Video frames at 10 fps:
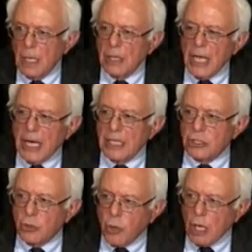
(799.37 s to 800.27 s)
and that
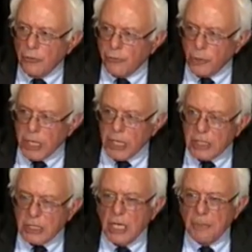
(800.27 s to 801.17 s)
is 12
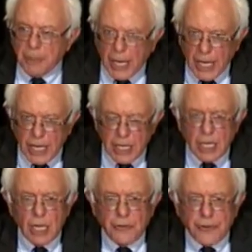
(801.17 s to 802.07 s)
weeks paid
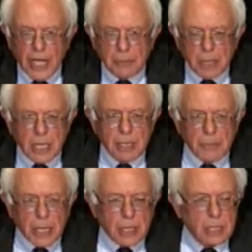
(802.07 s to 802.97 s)
family and
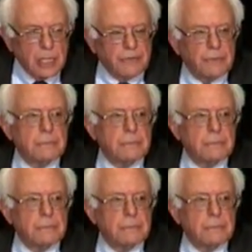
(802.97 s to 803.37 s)
medical leave.